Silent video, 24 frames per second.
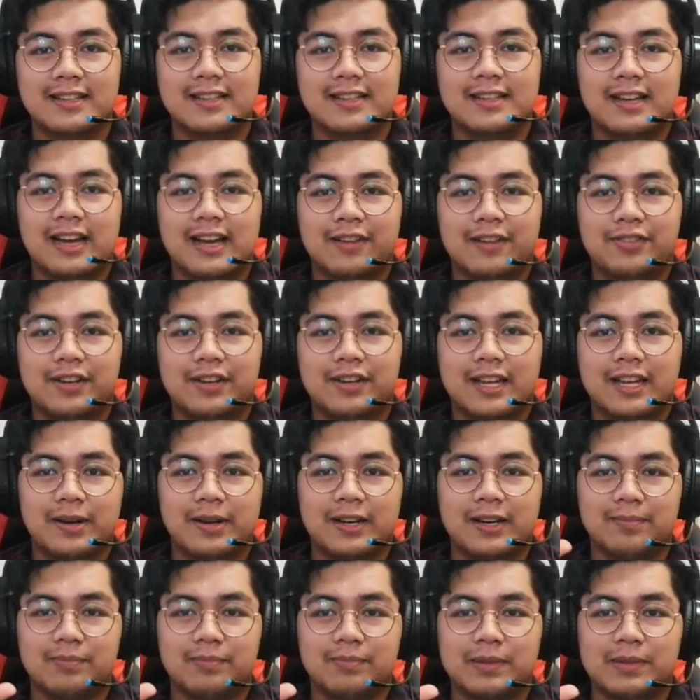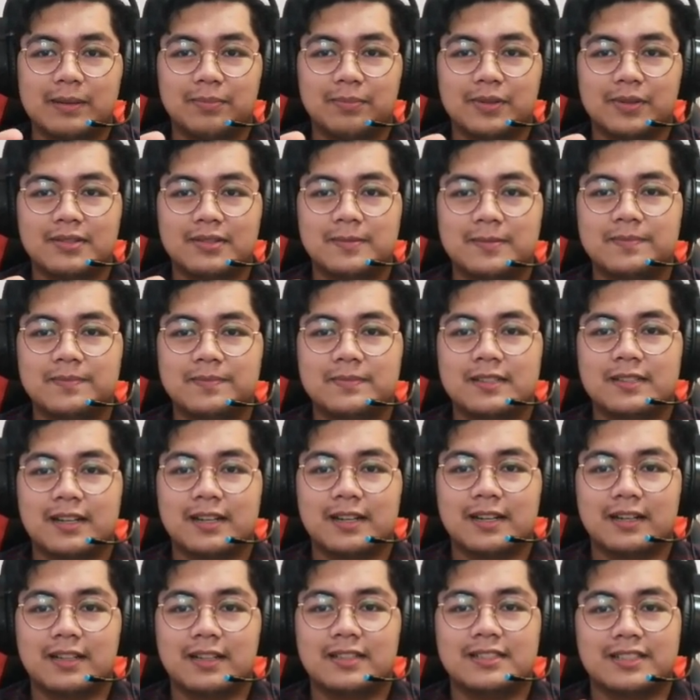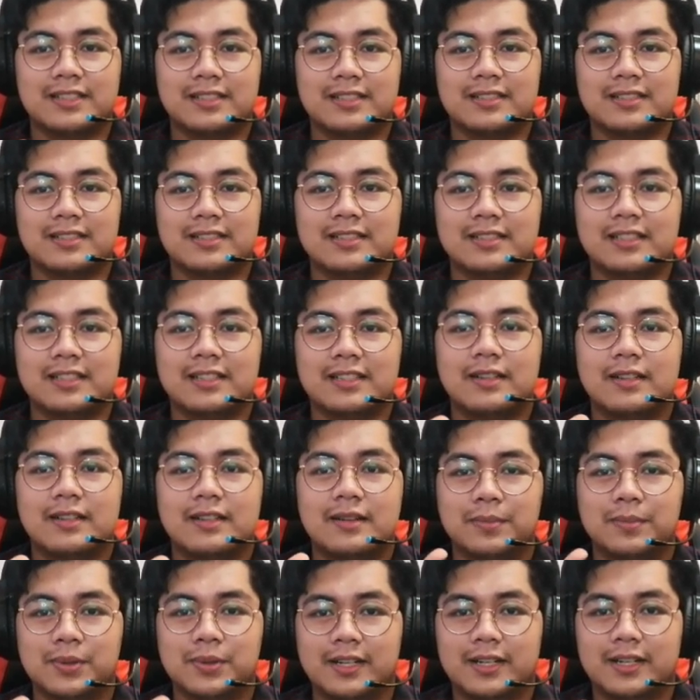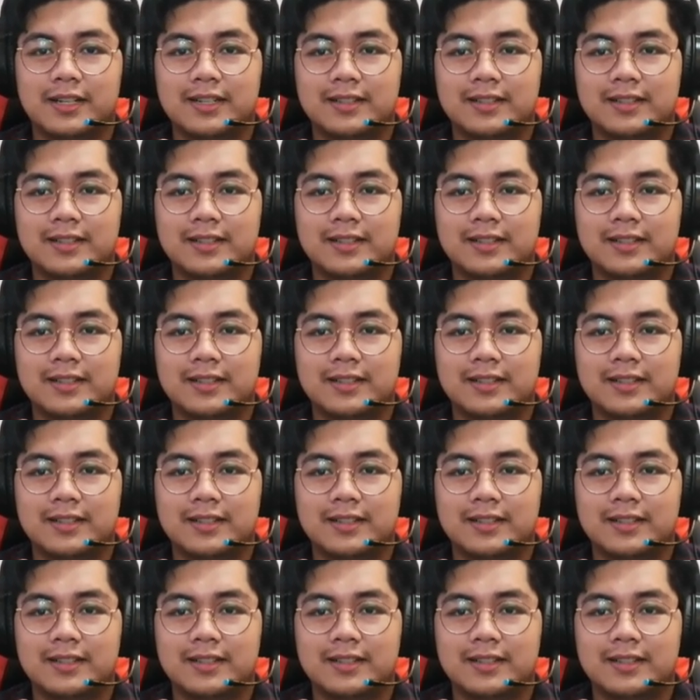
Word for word: African American people are generally poor